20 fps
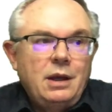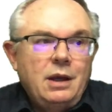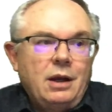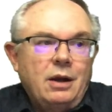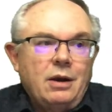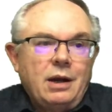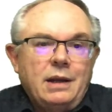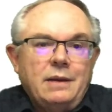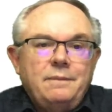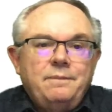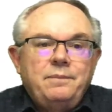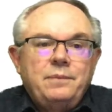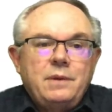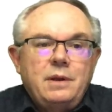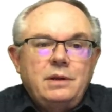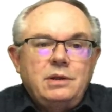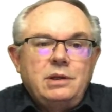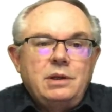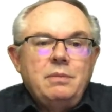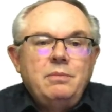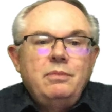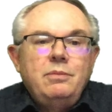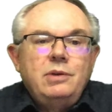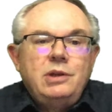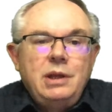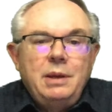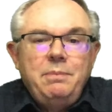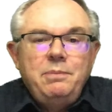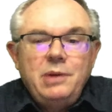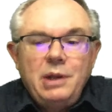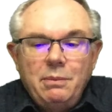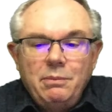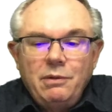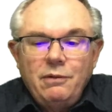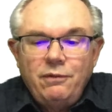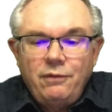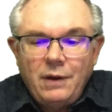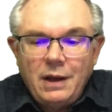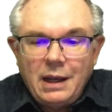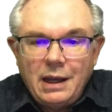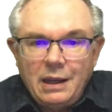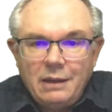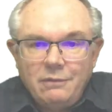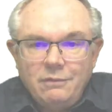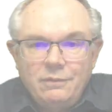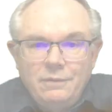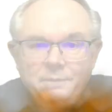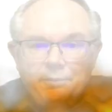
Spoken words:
All right, tip number 5.